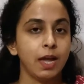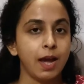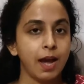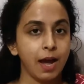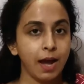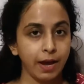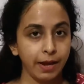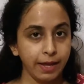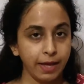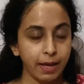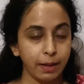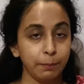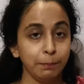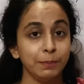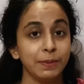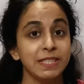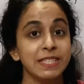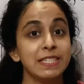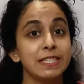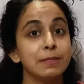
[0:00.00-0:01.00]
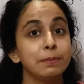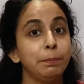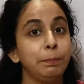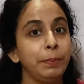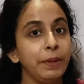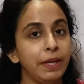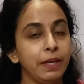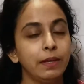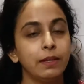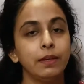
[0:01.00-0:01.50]
I am
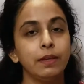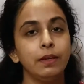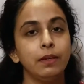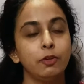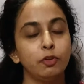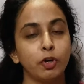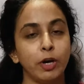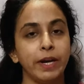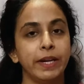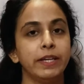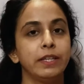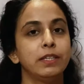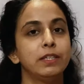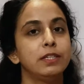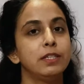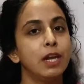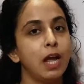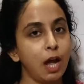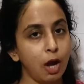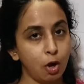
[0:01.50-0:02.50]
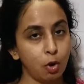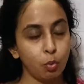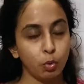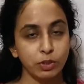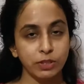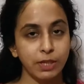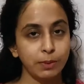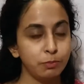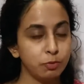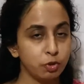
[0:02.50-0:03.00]
speaking right now.
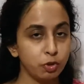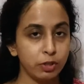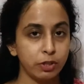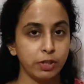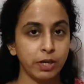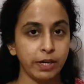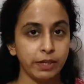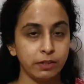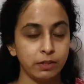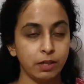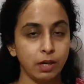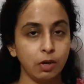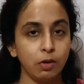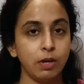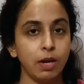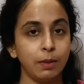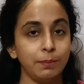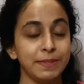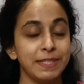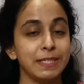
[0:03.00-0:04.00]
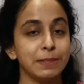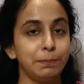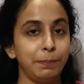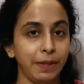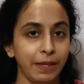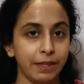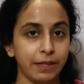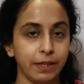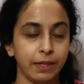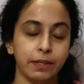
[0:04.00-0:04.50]
What I'm doing right now? I'm
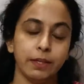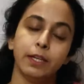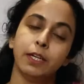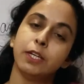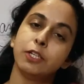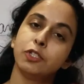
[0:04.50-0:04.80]
speaking.